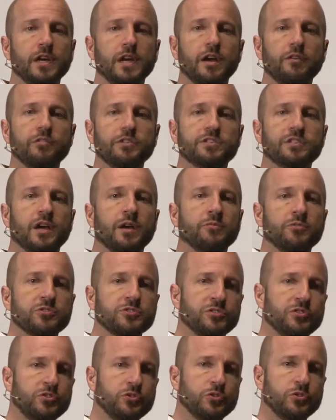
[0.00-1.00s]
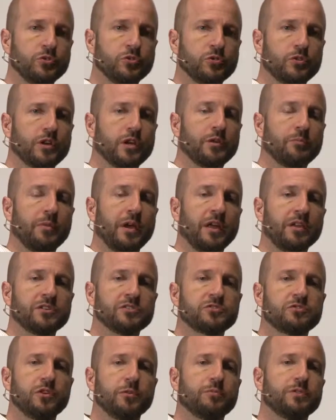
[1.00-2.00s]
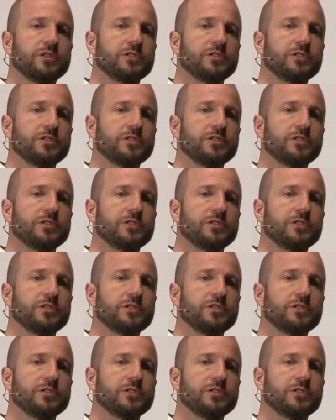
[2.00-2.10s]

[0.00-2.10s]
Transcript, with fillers: every time there's a new kind of manuscript